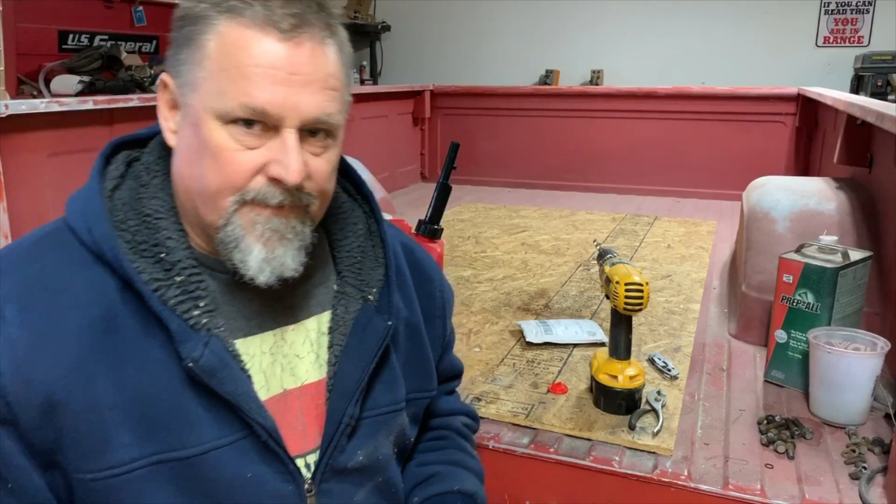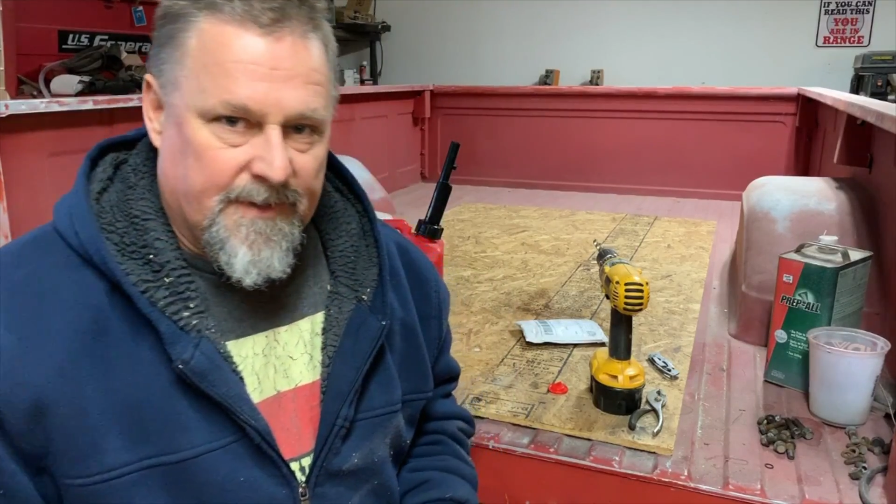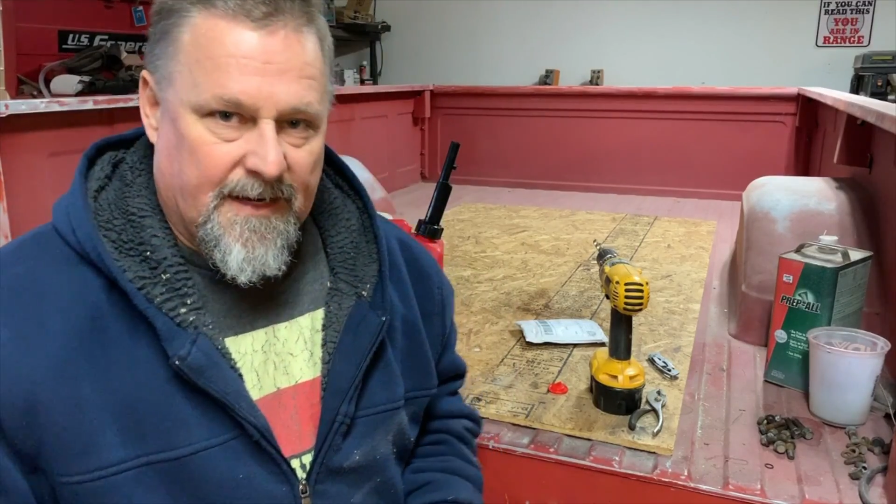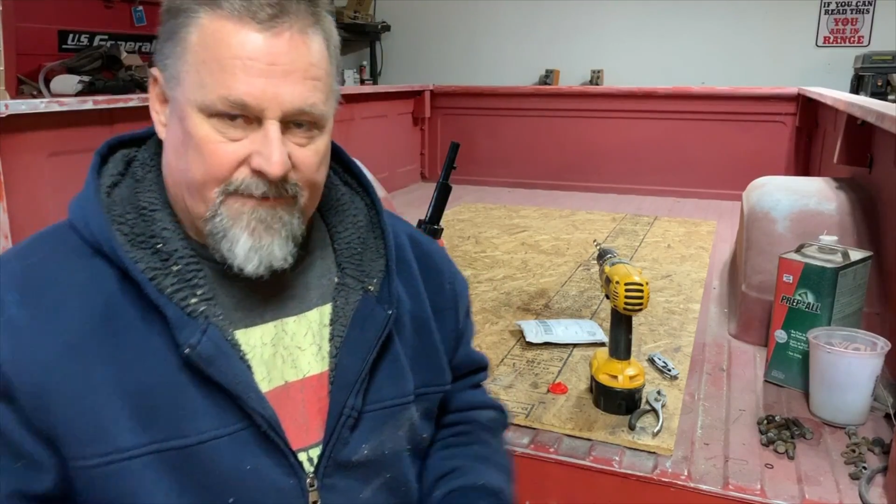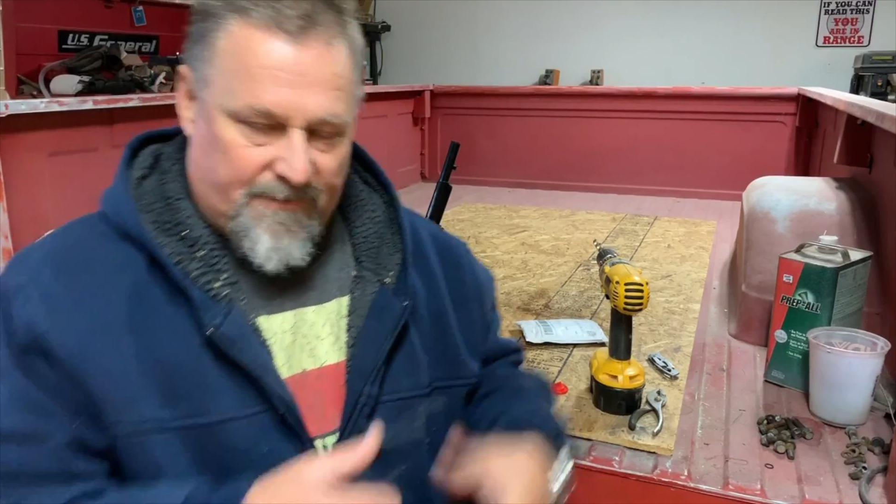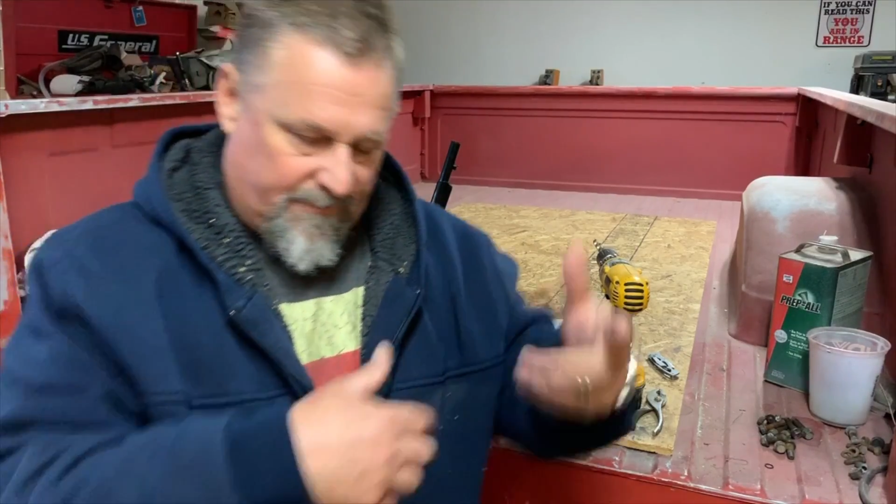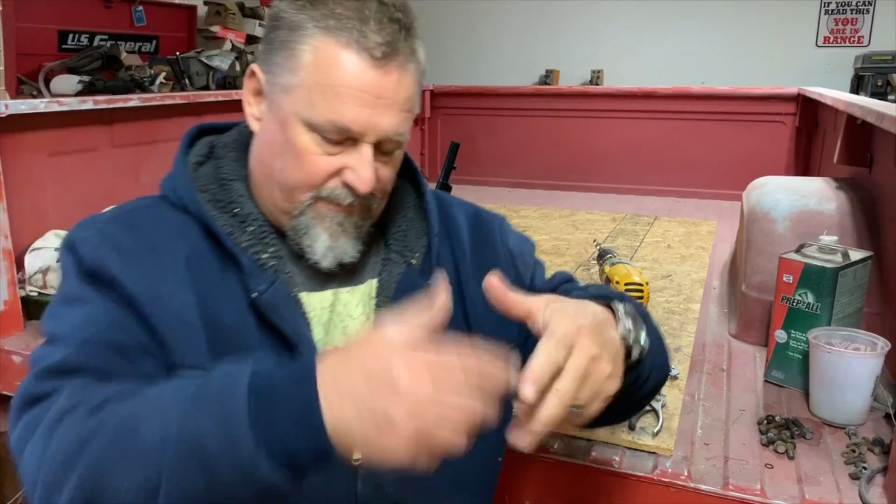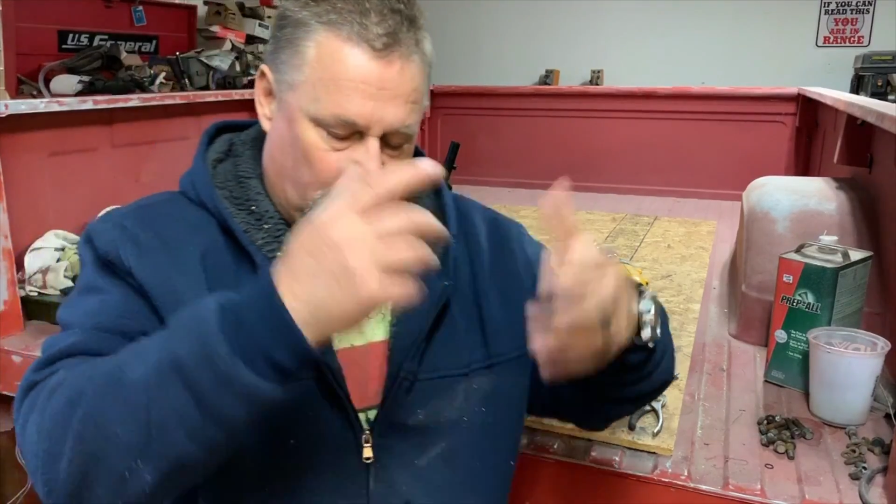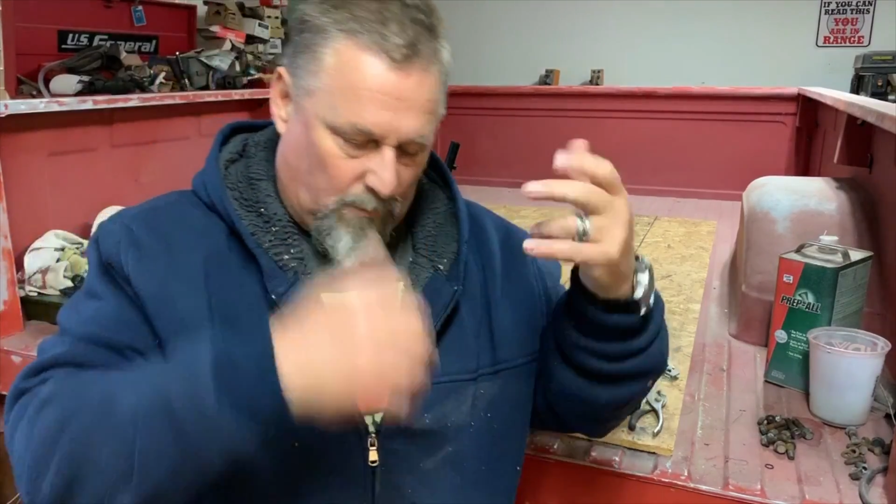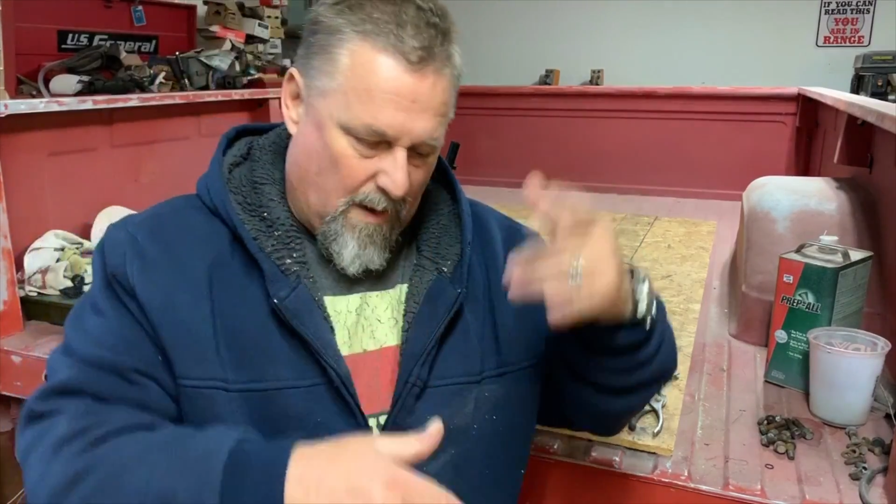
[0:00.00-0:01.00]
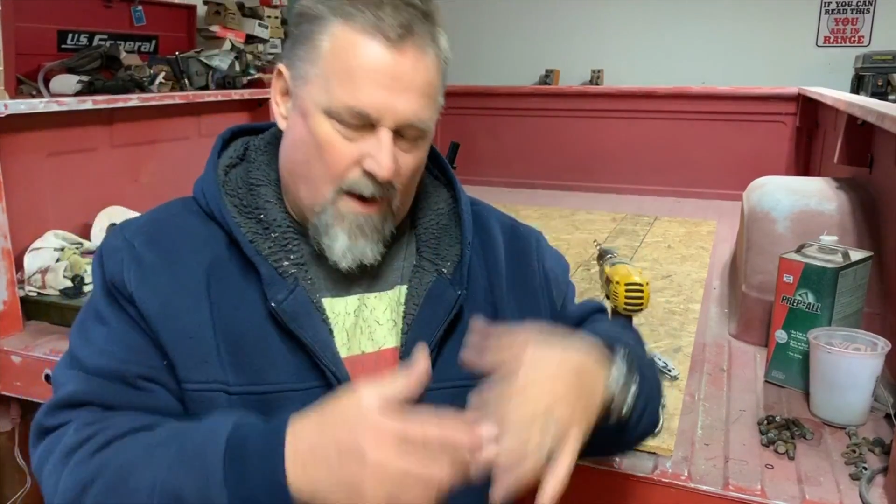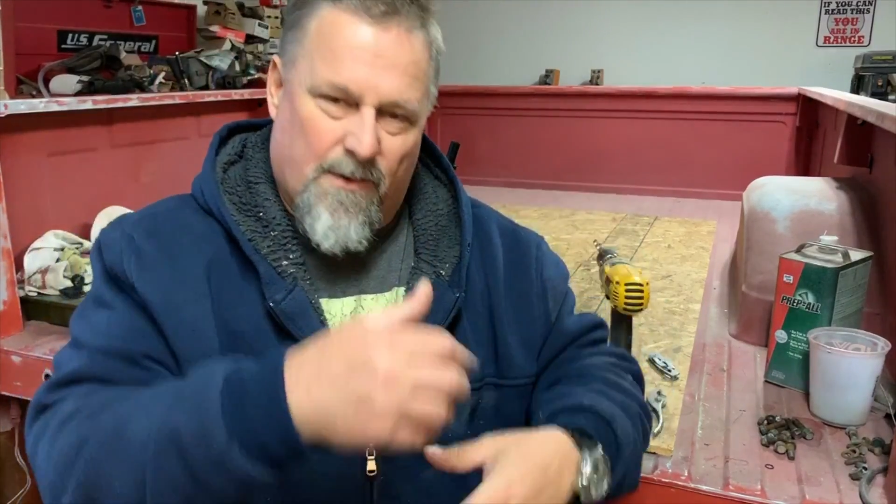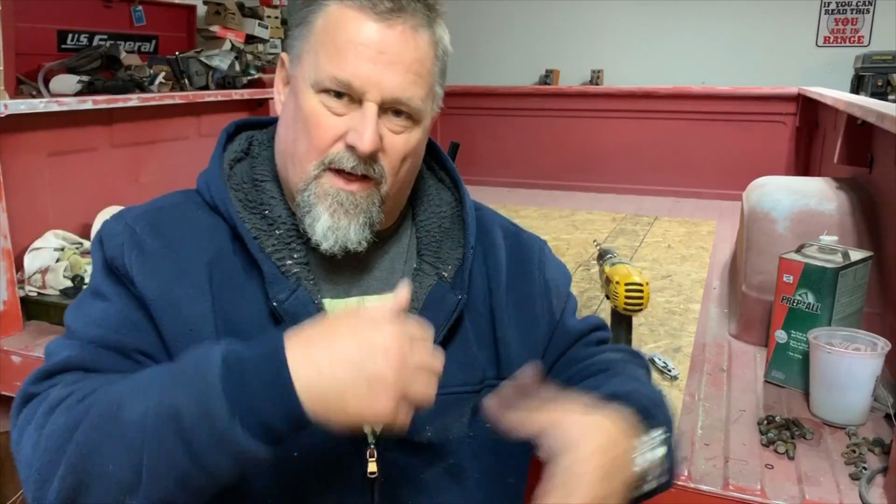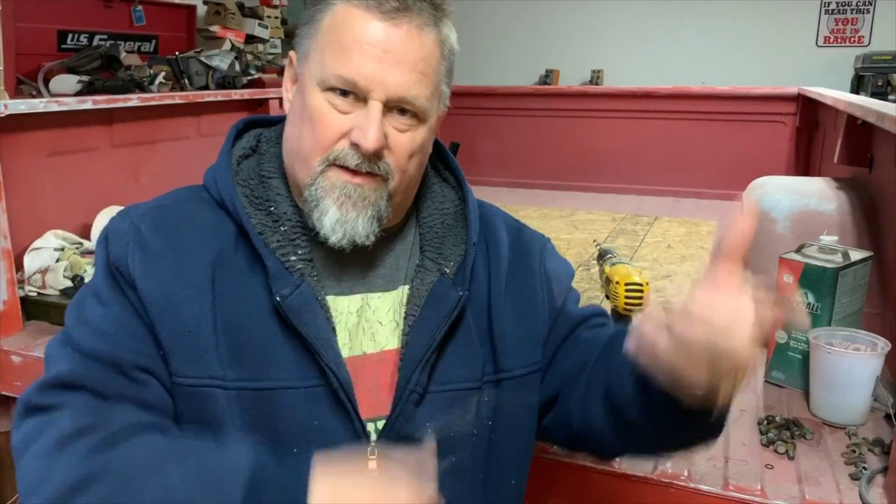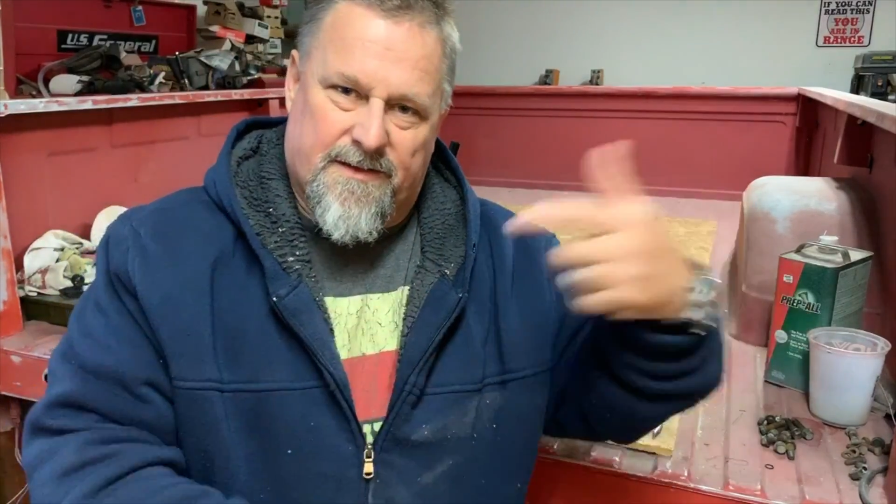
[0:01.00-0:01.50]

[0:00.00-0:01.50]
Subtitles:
didn't have to fool around with all